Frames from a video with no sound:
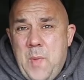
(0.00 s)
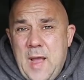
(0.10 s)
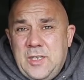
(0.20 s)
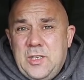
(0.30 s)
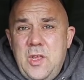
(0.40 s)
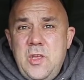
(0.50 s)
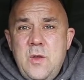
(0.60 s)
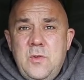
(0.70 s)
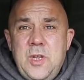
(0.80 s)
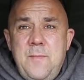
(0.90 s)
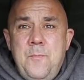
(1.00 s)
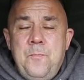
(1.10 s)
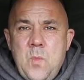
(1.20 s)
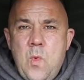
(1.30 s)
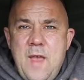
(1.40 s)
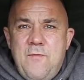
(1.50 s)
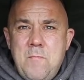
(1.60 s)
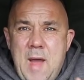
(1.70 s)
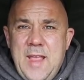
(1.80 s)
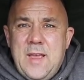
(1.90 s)
baits that you're using, whatever
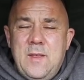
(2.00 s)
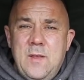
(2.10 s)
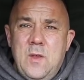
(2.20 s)
make